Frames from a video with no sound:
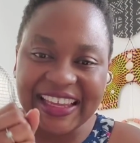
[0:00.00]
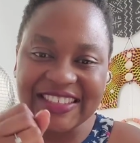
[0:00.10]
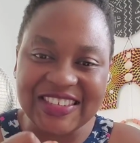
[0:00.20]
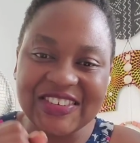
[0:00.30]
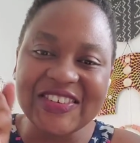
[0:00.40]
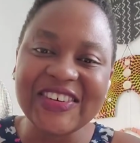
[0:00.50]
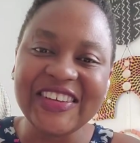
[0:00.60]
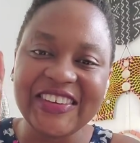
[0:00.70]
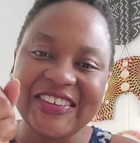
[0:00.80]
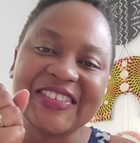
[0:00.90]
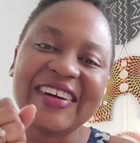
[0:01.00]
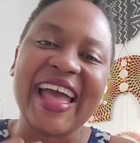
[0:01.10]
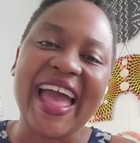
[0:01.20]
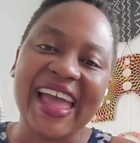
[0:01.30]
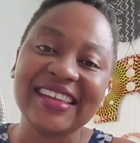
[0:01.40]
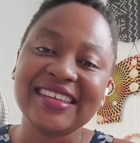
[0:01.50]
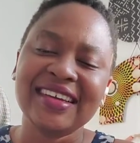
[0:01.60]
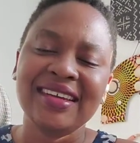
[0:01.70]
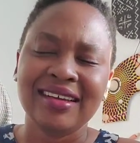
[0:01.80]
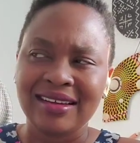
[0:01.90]
Do you. And
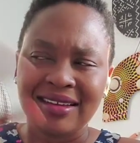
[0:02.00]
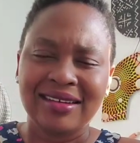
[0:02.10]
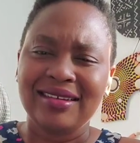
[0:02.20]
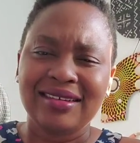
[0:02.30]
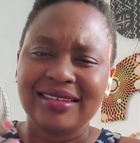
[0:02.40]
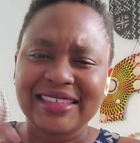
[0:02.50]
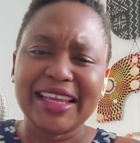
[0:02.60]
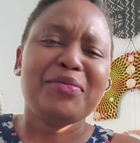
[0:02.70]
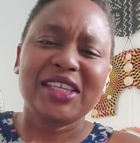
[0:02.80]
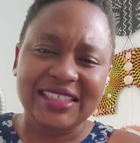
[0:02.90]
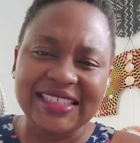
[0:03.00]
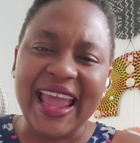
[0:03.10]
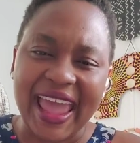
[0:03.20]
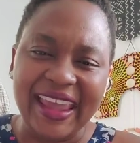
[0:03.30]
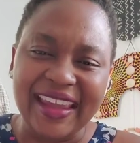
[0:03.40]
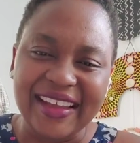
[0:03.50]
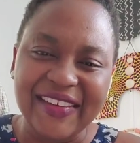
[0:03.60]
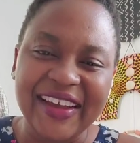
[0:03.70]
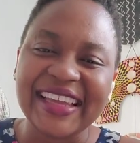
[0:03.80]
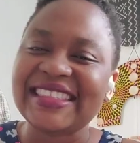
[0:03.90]
thank me today.
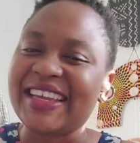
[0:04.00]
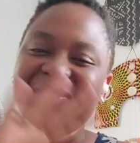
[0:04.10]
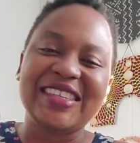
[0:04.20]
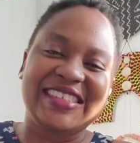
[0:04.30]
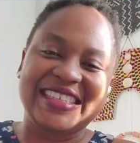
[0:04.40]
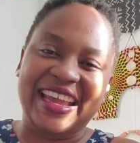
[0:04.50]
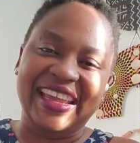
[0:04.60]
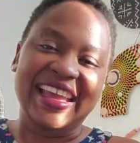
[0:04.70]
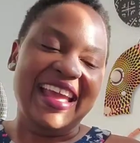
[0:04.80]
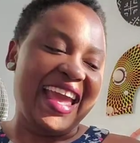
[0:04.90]
Okay, thank me today.